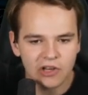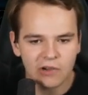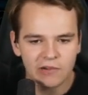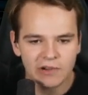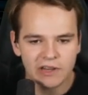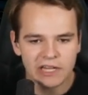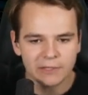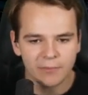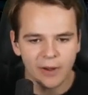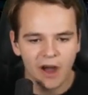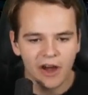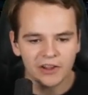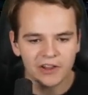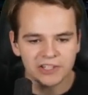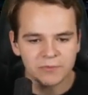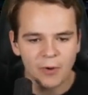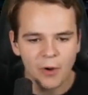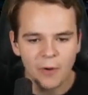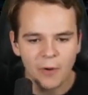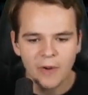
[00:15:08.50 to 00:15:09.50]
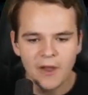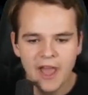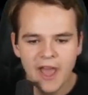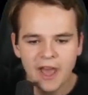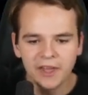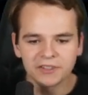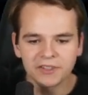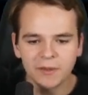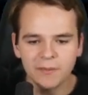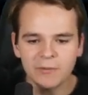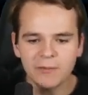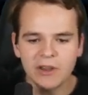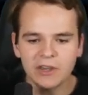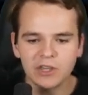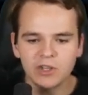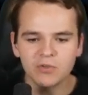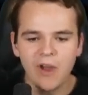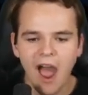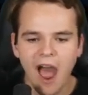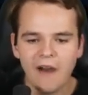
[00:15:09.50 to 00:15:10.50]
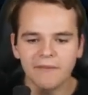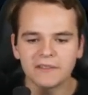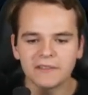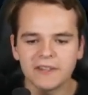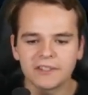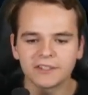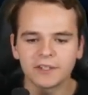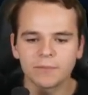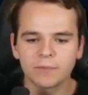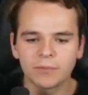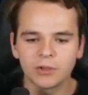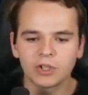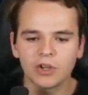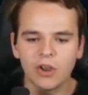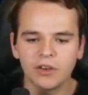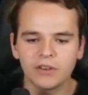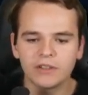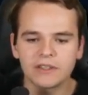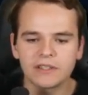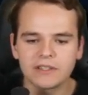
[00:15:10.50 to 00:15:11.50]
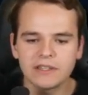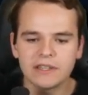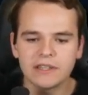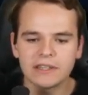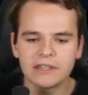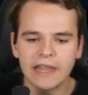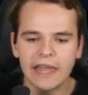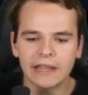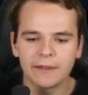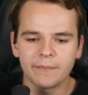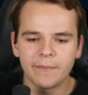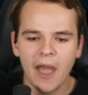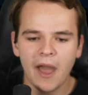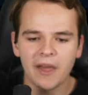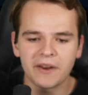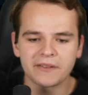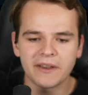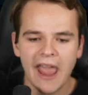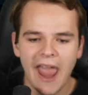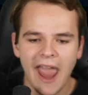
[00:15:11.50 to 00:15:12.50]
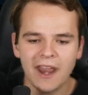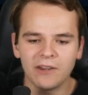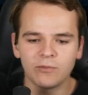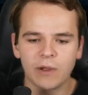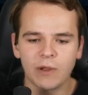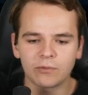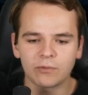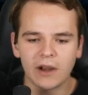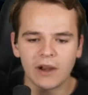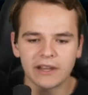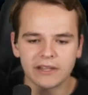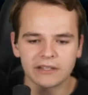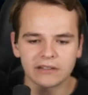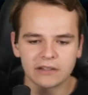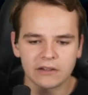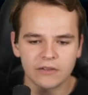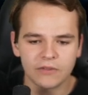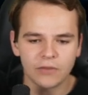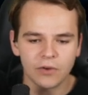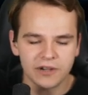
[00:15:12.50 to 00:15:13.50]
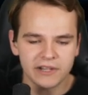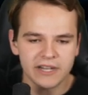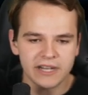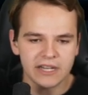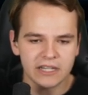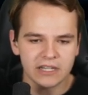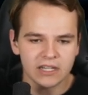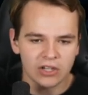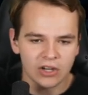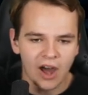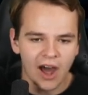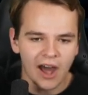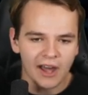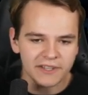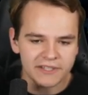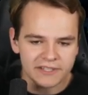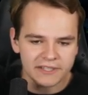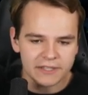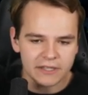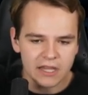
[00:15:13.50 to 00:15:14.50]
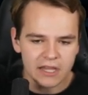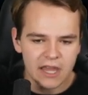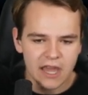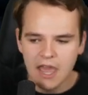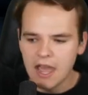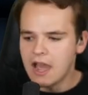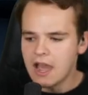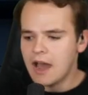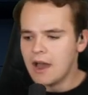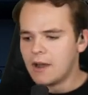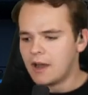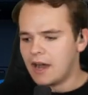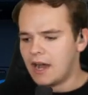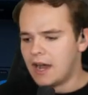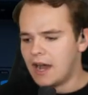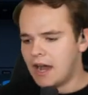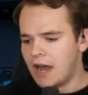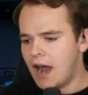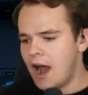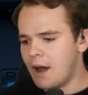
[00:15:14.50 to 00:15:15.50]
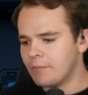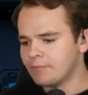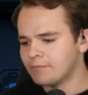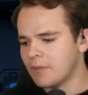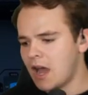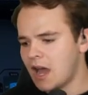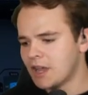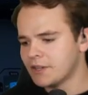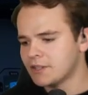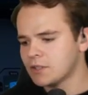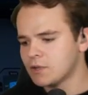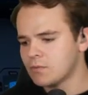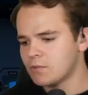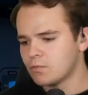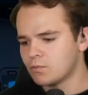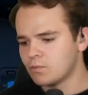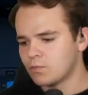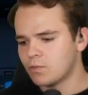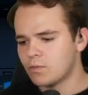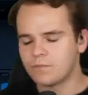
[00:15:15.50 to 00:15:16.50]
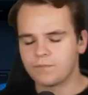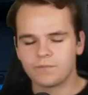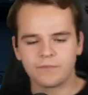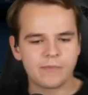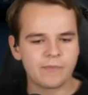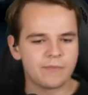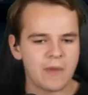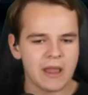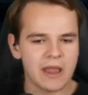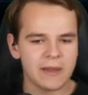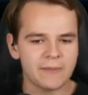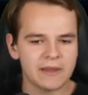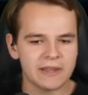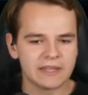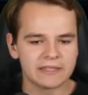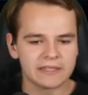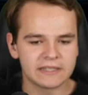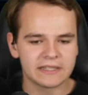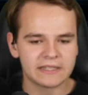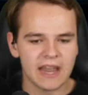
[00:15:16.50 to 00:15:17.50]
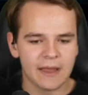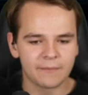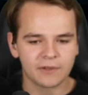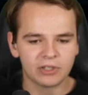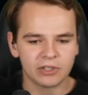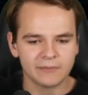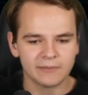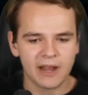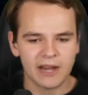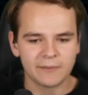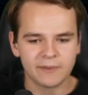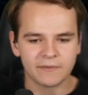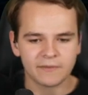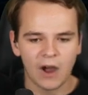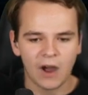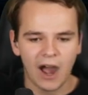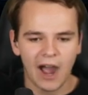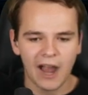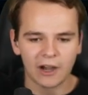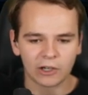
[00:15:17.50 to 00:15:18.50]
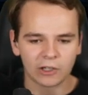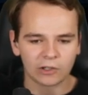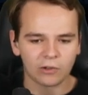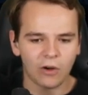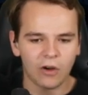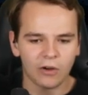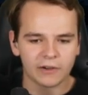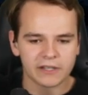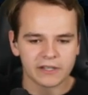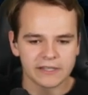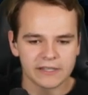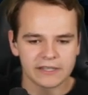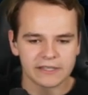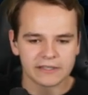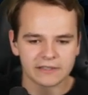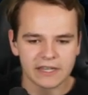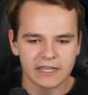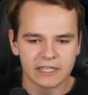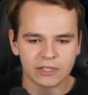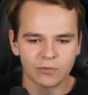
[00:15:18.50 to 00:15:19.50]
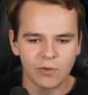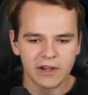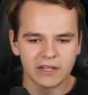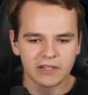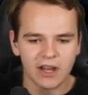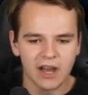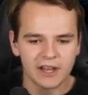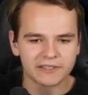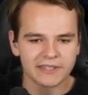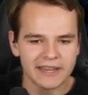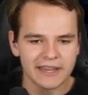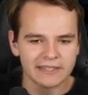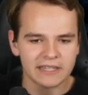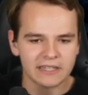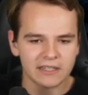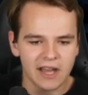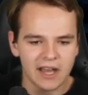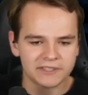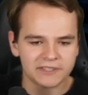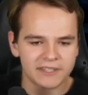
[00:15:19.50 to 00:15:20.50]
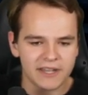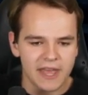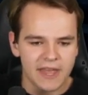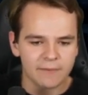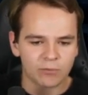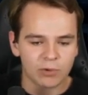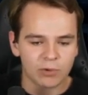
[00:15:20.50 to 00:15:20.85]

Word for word: slowly as possible. Something we do have is some good, like, amount of headwind right here, 13 knots. Um, as you maybe can see, I'm streaming at a bit of a higher quality these days. 20 knots, 18 knots.